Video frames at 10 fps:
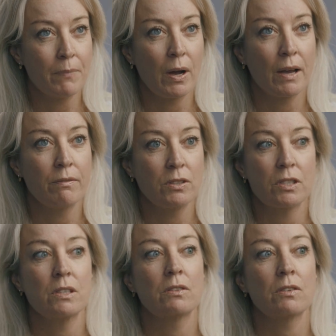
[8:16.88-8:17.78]
My
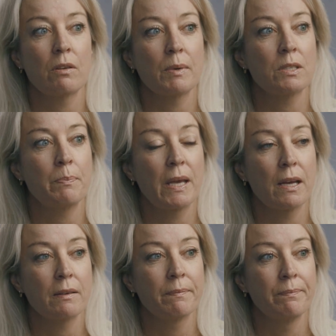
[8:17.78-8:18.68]
vision is so much
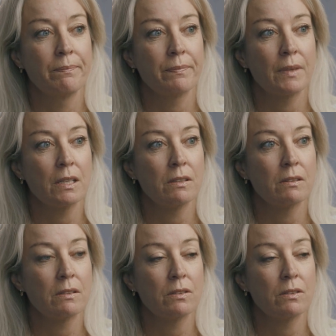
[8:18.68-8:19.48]
bigger and